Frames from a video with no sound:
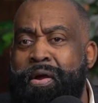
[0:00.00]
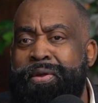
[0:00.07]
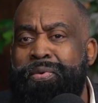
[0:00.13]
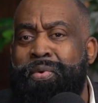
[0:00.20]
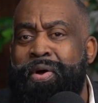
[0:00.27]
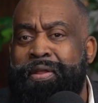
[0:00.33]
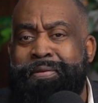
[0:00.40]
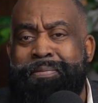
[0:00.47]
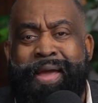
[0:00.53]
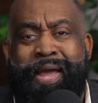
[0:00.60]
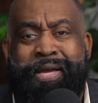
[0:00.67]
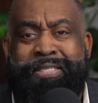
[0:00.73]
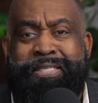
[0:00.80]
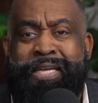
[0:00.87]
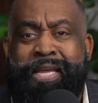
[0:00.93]
Wealth
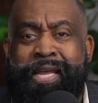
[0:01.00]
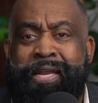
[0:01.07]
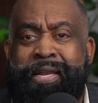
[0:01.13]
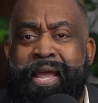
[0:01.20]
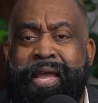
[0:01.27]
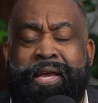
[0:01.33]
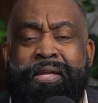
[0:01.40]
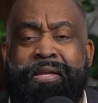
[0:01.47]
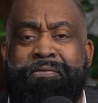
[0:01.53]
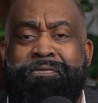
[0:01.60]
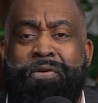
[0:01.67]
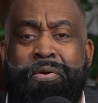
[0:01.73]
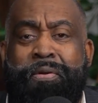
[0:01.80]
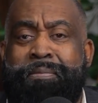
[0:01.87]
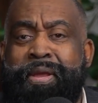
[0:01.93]
magazine. They
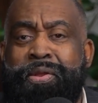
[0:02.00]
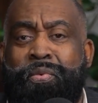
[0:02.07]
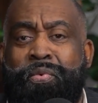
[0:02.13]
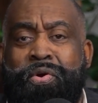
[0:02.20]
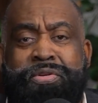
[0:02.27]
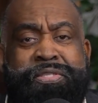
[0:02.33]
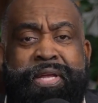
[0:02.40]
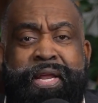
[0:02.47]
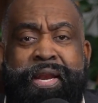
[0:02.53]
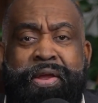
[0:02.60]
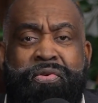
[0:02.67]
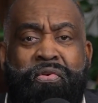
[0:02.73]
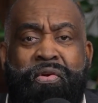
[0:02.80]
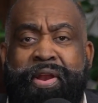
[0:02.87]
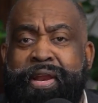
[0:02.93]
voted me the world's leading
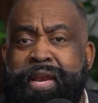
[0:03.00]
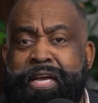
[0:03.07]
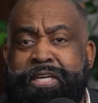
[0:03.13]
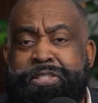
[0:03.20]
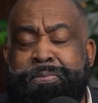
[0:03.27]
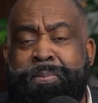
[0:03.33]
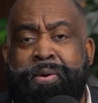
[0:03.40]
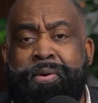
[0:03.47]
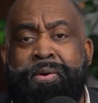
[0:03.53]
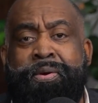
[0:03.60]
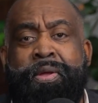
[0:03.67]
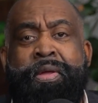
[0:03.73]
credit expert.